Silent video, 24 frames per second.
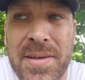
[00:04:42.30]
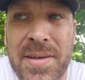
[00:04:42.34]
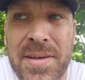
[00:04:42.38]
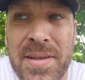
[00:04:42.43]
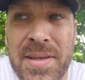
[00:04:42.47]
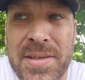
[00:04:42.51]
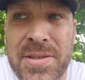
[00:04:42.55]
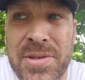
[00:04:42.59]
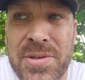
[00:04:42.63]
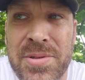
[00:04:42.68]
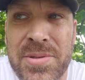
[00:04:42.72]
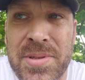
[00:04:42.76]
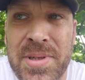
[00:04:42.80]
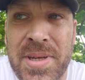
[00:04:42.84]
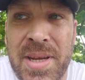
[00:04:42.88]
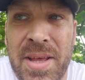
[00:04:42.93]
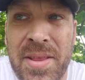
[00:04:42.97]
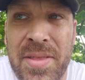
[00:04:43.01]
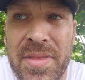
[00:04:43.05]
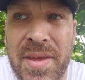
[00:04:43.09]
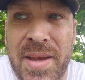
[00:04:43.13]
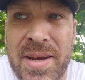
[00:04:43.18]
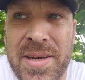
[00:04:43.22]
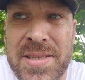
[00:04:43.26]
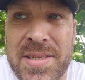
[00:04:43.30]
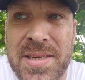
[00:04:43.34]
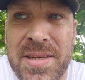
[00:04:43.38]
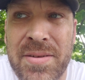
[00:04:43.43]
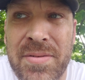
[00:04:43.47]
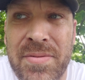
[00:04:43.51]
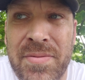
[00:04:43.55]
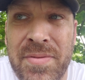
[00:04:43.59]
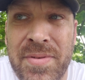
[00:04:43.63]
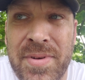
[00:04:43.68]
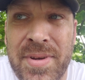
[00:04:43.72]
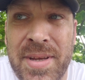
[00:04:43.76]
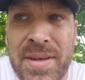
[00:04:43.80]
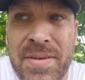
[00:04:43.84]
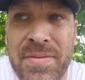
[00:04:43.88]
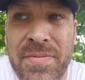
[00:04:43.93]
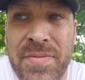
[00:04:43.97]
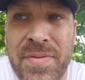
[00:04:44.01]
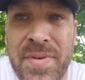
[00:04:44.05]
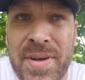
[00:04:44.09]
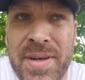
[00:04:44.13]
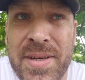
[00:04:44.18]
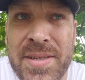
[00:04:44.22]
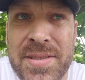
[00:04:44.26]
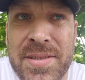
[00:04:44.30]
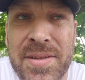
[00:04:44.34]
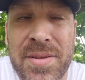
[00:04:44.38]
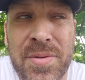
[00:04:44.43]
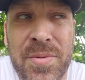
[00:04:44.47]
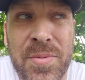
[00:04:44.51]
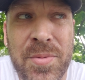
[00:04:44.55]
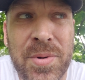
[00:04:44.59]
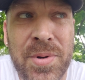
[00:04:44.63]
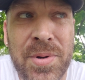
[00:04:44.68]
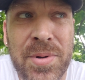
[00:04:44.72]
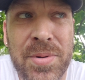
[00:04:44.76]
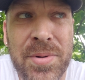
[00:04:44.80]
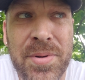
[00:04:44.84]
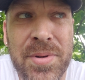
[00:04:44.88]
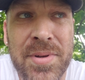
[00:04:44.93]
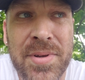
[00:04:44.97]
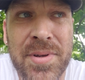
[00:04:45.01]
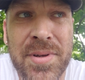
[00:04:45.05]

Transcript: That's usually how things get fixed in the world.